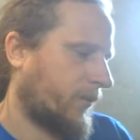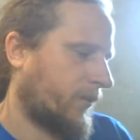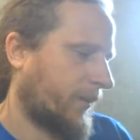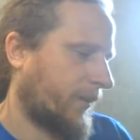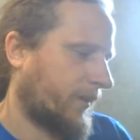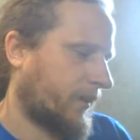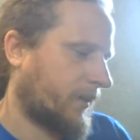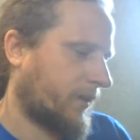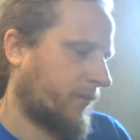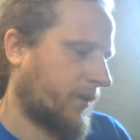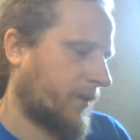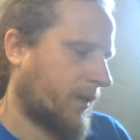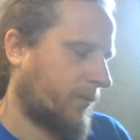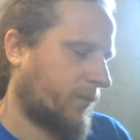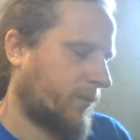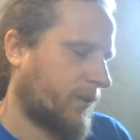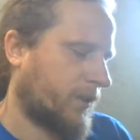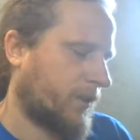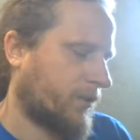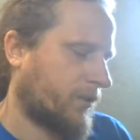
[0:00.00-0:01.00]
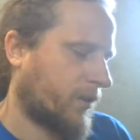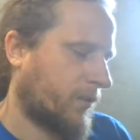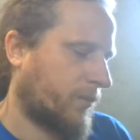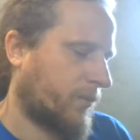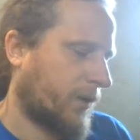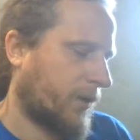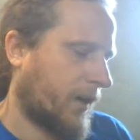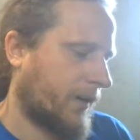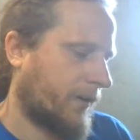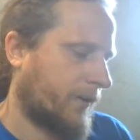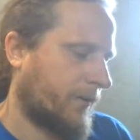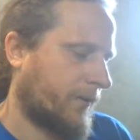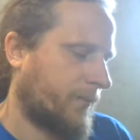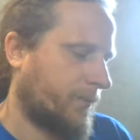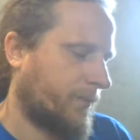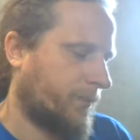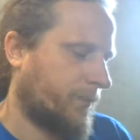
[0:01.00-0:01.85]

event coming up, which is our Briar